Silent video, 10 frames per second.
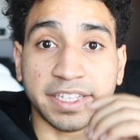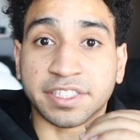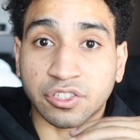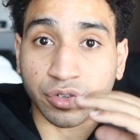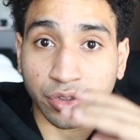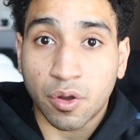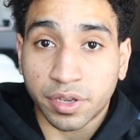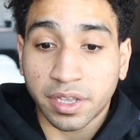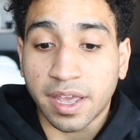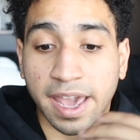eccentric
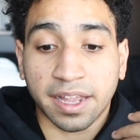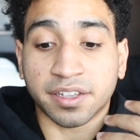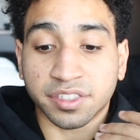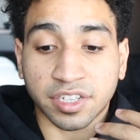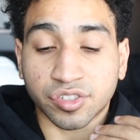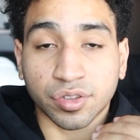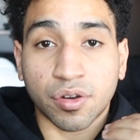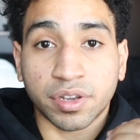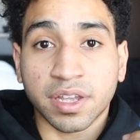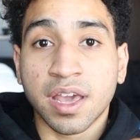loading and concentric
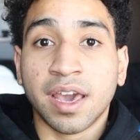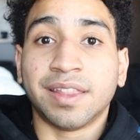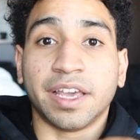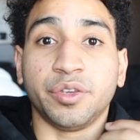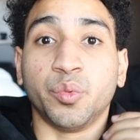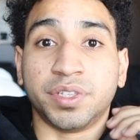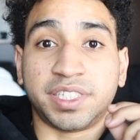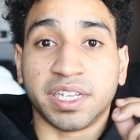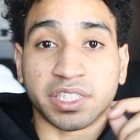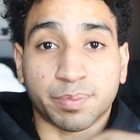loading that you would
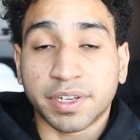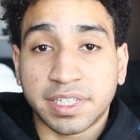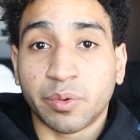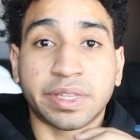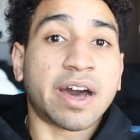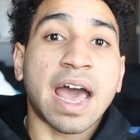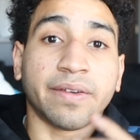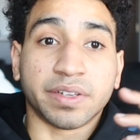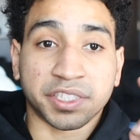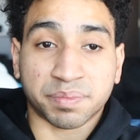see in sprinting without
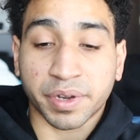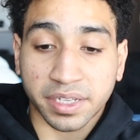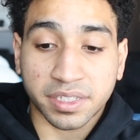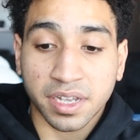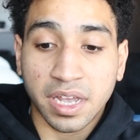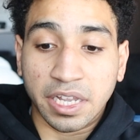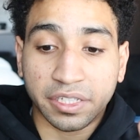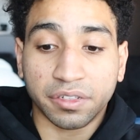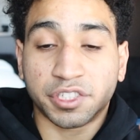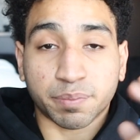having to sprint.
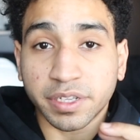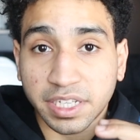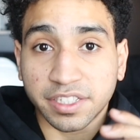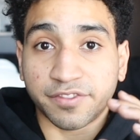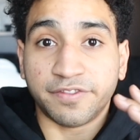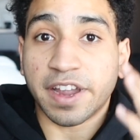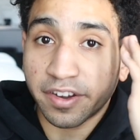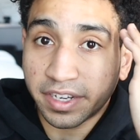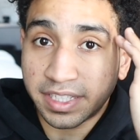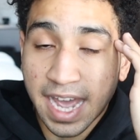So sprinting is
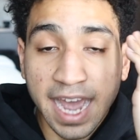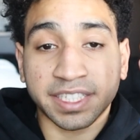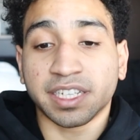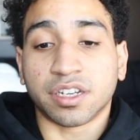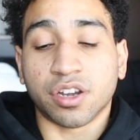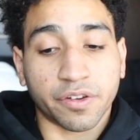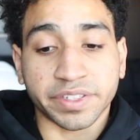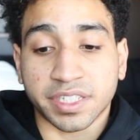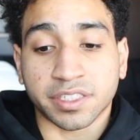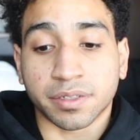very taxing on the
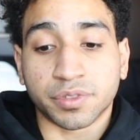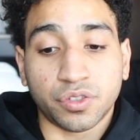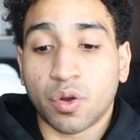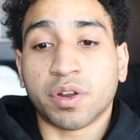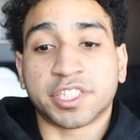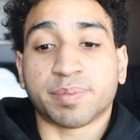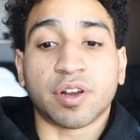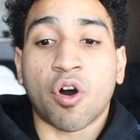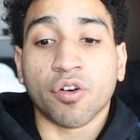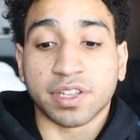nervous system. So you don't want to
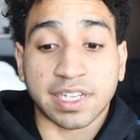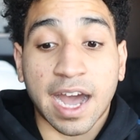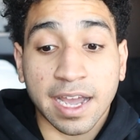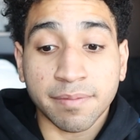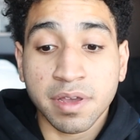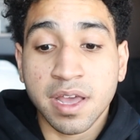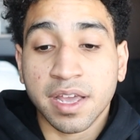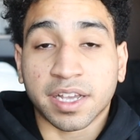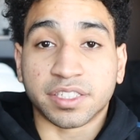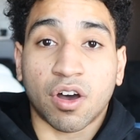sprint all the time
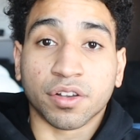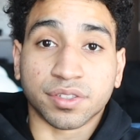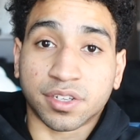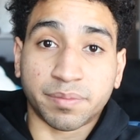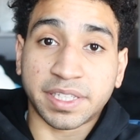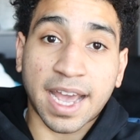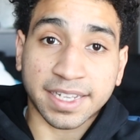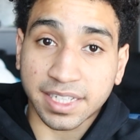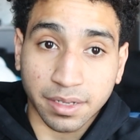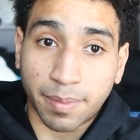because it also could be
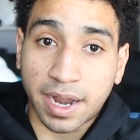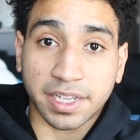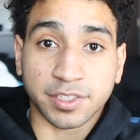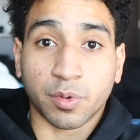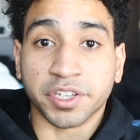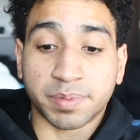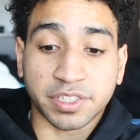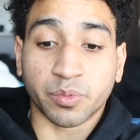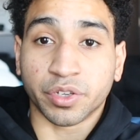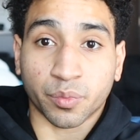taxing on the body as well,
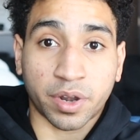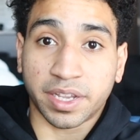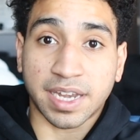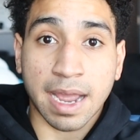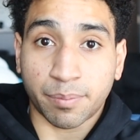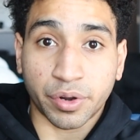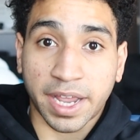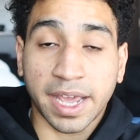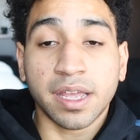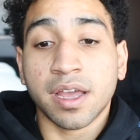especially when you're running
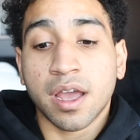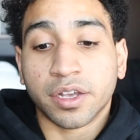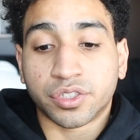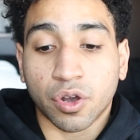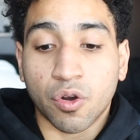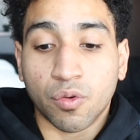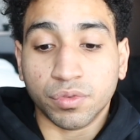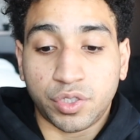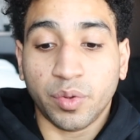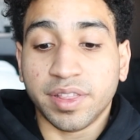9.8. So
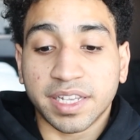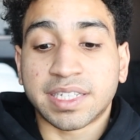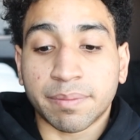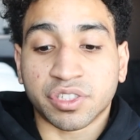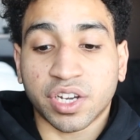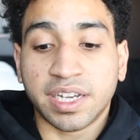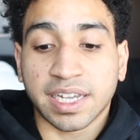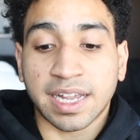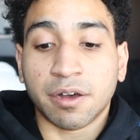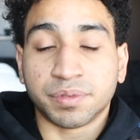doing this type of training
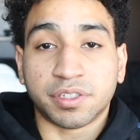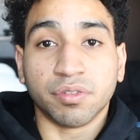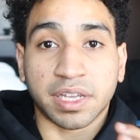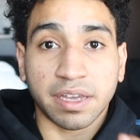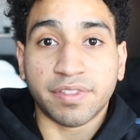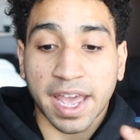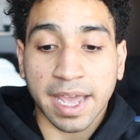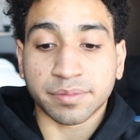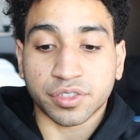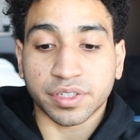can help still give the
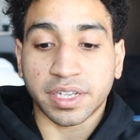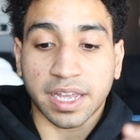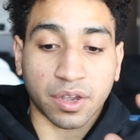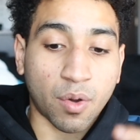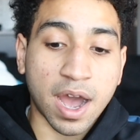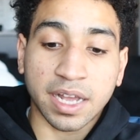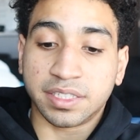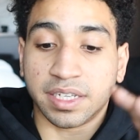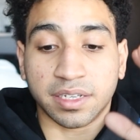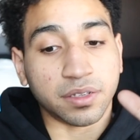hamstring and
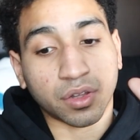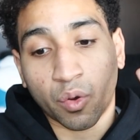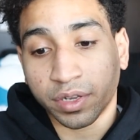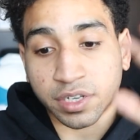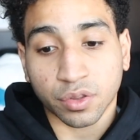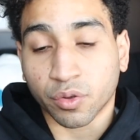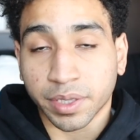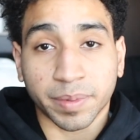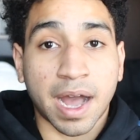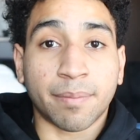quads and the whole entire lower
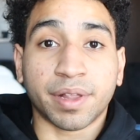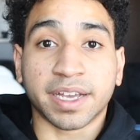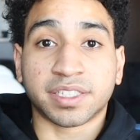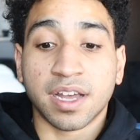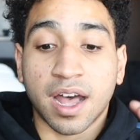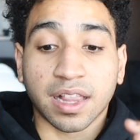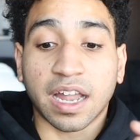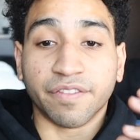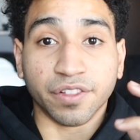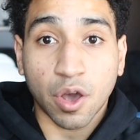limb complex a
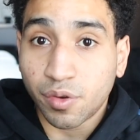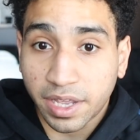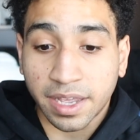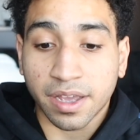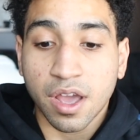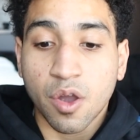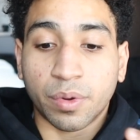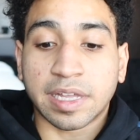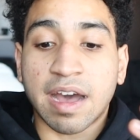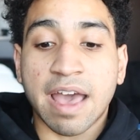lot of loading
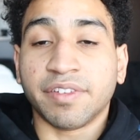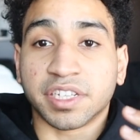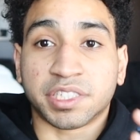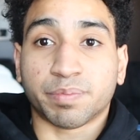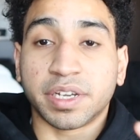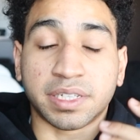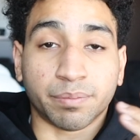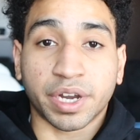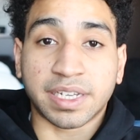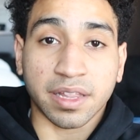without having to sprint
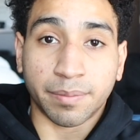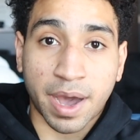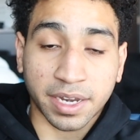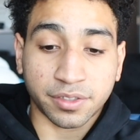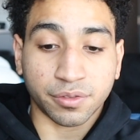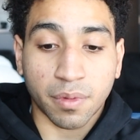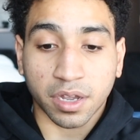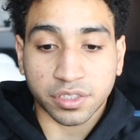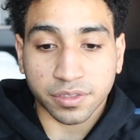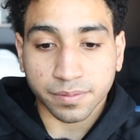and break down the body too
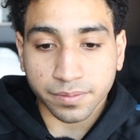much.